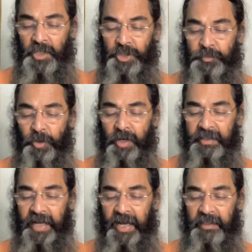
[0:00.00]

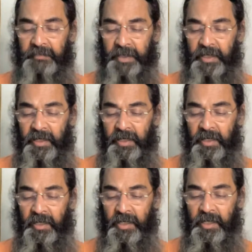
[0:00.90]
spuratatmaka
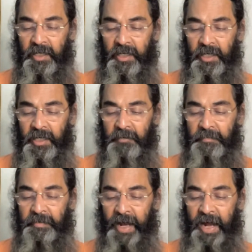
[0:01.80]

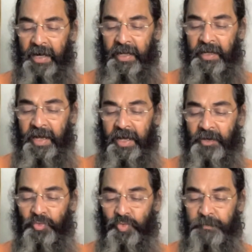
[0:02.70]

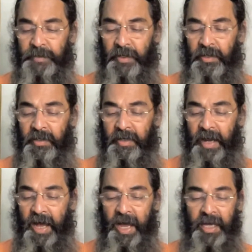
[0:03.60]
pranana rupa
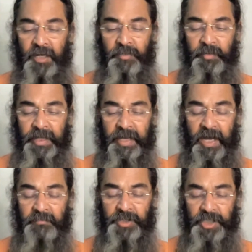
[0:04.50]
grahaka
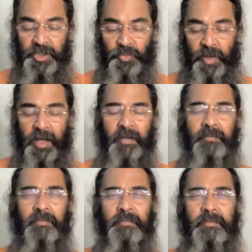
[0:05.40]
bhumikam shritva.
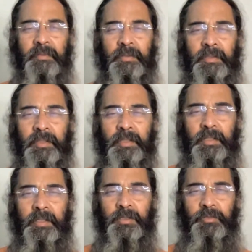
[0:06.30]

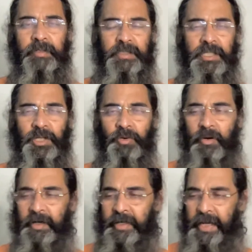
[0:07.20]
So first thing,
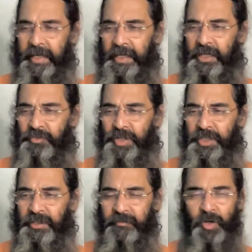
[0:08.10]
you create
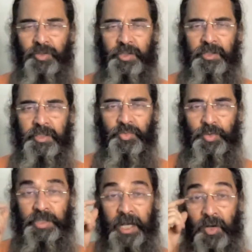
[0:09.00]
units of consciousness
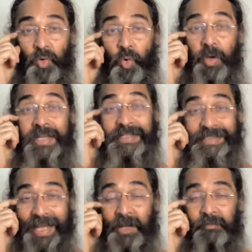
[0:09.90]
which are knowing
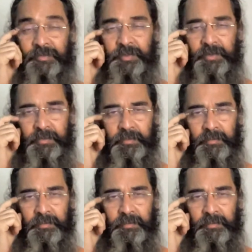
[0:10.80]
selves.